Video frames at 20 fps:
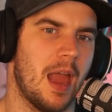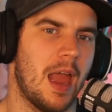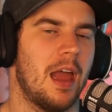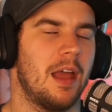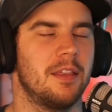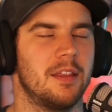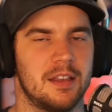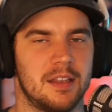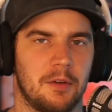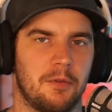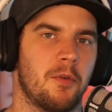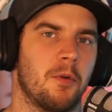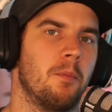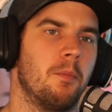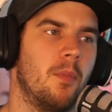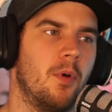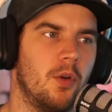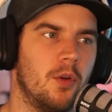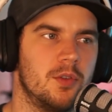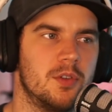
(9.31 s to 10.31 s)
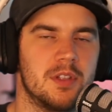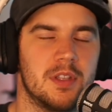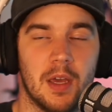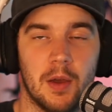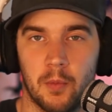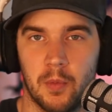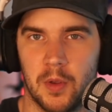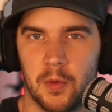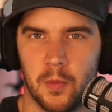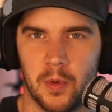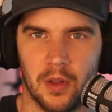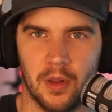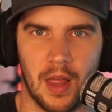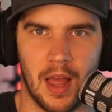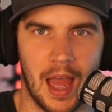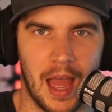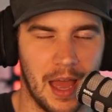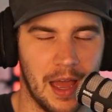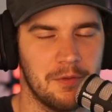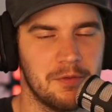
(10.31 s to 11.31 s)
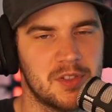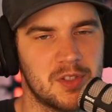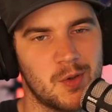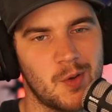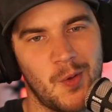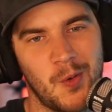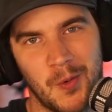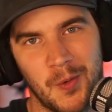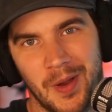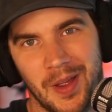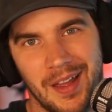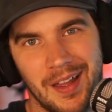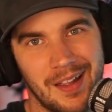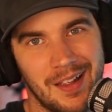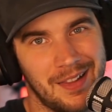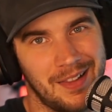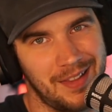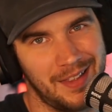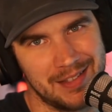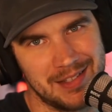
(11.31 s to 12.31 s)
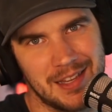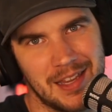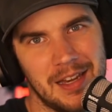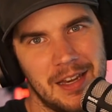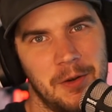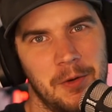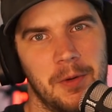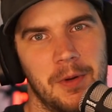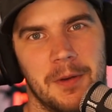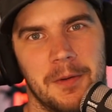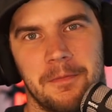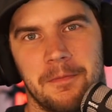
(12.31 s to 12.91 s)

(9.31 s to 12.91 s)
and the different modes that we will have. So let's get into it.